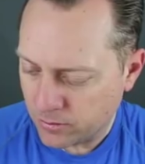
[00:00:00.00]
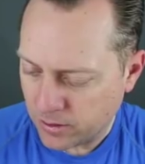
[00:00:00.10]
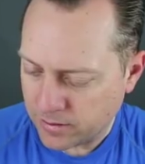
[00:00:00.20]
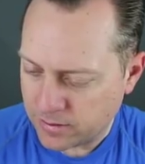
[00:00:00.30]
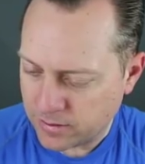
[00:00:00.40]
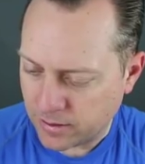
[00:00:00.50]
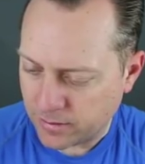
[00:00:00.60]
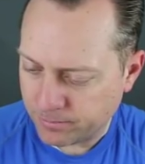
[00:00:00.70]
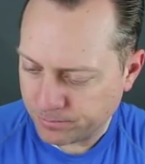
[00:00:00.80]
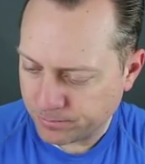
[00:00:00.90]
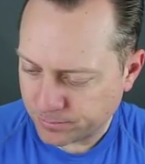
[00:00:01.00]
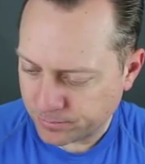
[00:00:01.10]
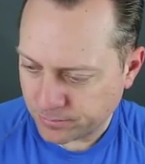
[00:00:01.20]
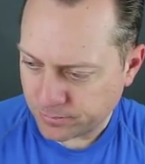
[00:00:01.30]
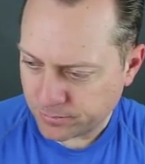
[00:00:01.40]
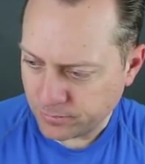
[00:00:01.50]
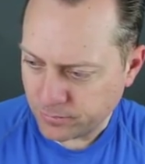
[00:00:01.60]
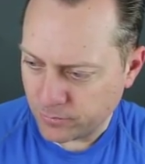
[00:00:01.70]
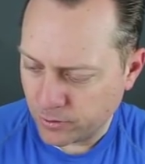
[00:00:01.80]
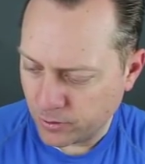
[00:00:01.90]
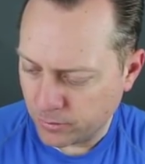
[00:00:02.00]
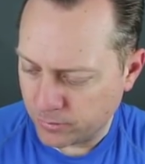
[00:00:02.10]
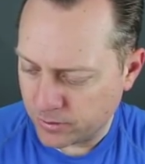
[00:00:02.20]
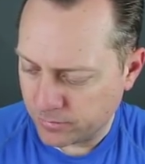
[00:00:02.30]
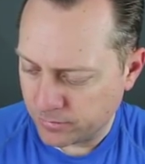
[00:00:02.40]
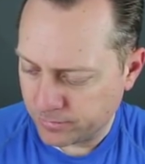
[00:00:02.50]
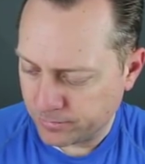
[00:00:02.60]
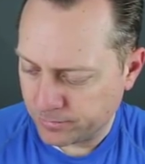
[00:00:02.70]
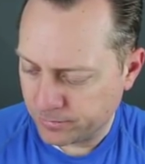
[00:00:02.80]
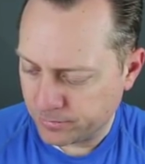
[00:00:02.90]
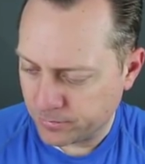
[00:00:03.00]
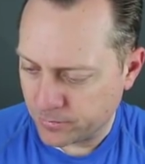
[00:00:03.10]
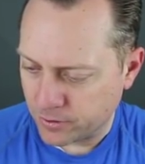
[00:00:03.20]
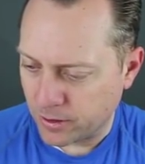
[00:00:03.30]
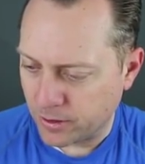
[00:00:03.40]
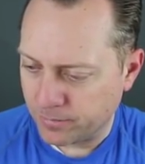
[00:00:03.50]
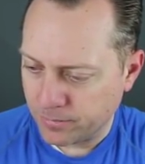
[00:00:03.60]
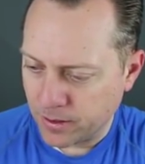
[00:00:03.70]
let's, um, oops, sorry.